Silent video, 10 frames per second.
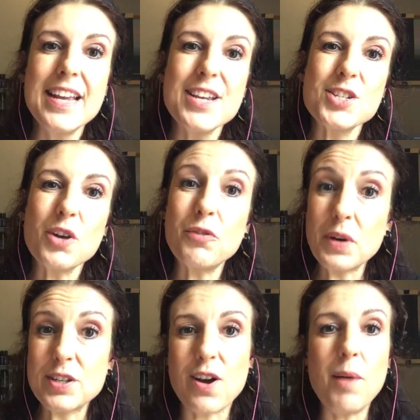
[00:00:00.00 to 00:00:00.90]
So for
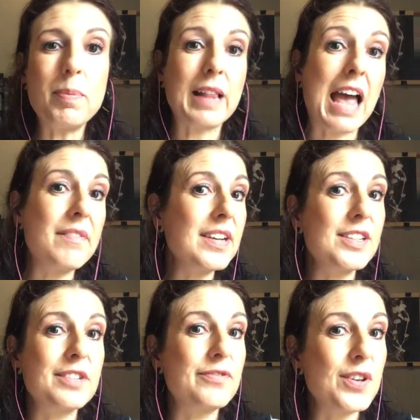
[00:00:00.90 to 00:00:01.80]
example, having a
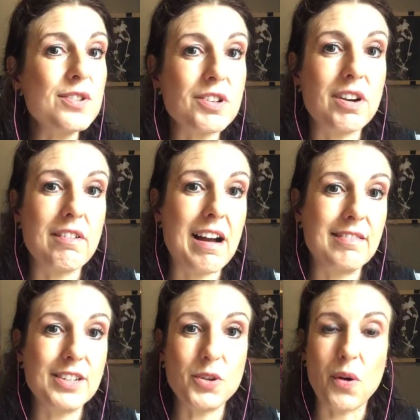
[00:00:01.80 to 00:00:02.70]
diffuser
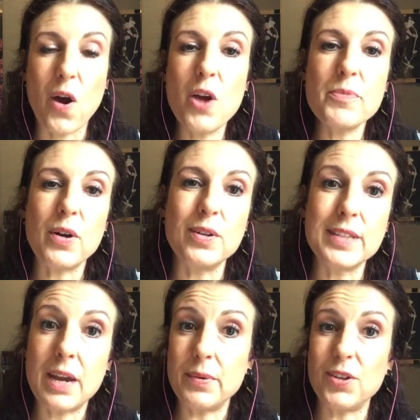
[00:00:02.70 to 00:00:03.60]
around in your home the whole
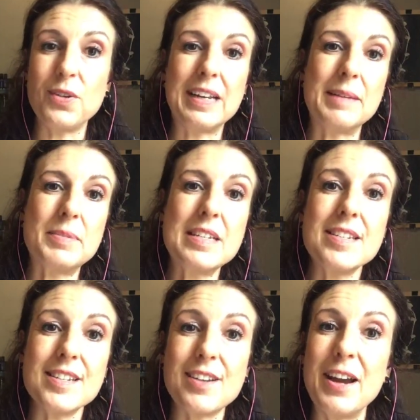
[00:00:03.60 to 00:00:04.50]
day with eucalyptus
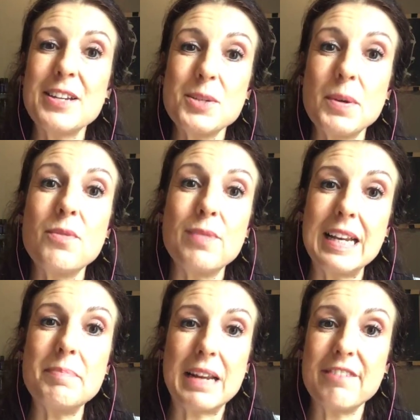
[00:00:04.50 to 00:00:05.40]
is going to be
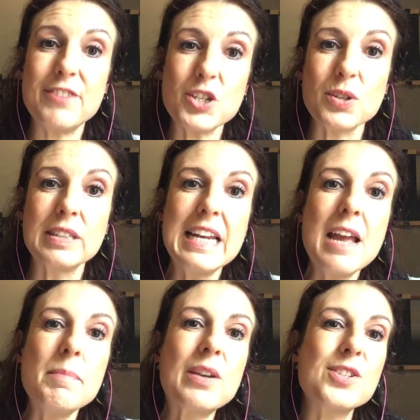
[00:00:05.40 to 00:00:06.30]
really beneficial,
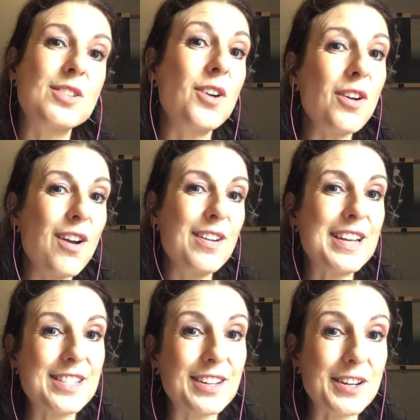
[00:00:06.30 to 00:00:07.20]
because not only
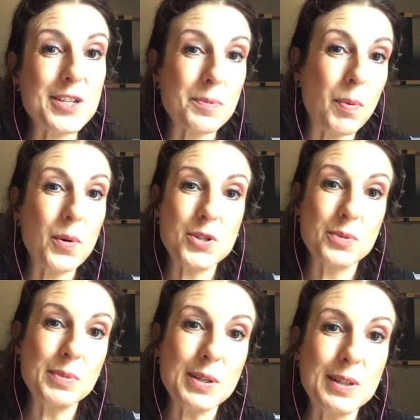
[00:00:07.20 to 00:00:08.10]
is it going to support your
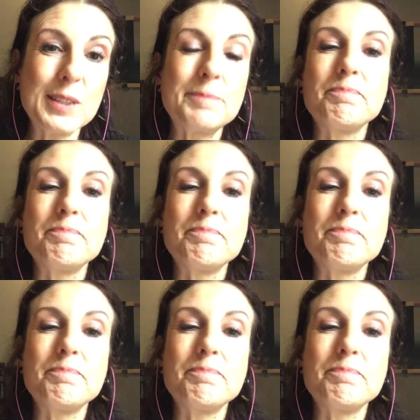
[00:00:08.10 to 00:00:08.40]
mood,